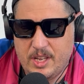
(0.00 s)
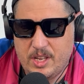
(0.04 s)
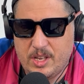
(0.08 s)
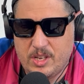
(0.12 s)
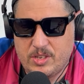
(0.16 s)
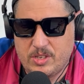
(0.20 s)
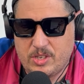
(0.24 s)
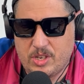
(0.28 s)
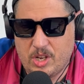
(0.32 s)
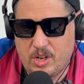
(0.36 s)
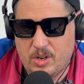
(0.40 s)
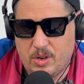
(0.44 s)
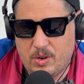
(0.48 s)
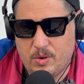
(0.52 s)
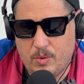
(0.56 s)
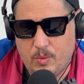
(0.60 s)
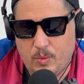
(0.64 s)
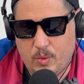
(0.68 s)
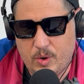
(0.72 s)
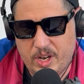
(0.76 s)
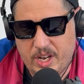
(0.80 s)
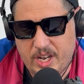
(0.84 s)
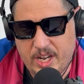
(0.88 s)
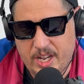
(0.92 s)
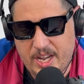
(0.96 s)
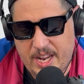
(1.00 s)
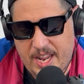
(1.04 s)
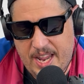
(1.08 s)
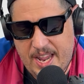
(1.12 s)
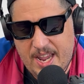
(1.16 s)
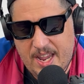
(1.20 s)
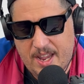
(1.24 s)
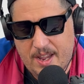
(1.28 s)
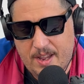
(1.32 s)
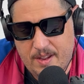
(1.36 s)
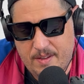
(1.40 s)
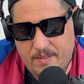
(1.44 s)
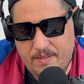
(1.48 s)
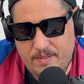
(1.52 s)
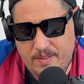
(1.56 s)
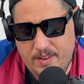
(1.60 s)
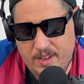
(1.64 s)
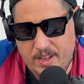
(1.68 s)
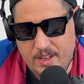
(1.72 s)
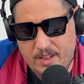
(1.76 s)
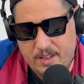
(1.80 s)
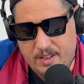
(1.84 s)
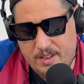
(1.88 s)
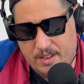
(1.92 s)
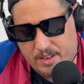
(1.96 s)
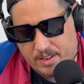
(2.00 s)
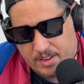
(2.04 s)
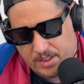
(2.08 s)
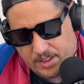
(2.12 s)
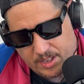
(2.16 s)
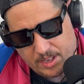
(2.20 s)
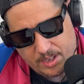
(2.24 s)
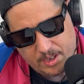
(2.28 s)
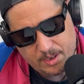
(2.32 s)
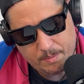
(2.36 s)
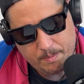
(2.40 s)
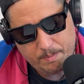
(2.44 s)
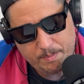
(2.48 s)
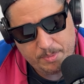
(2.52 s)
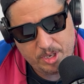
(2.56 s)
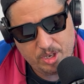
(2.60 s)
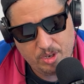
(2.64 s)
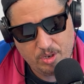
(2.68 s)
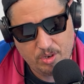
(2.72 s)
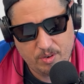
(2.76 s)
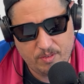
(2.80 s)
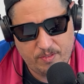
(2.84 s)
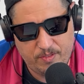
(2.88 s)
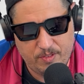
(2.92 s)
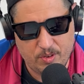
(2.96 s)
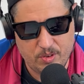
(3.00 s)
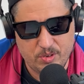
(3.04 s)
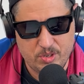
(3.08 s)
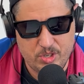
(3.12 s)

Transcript: So we're gonna have the beautiful